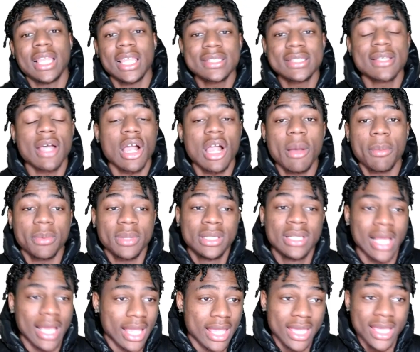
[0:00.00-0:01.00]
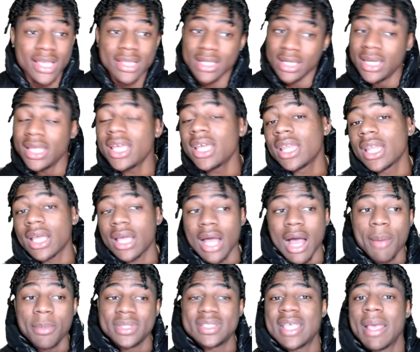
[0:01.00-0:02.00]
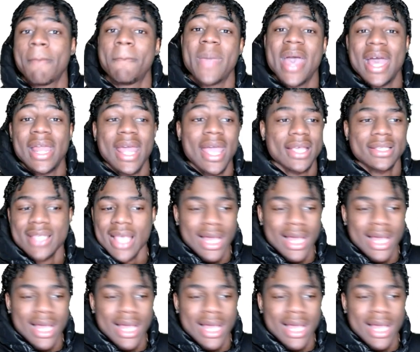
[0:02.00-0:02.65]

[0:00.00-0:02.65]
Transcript: let's talk up like he the nigga in the comments said badass.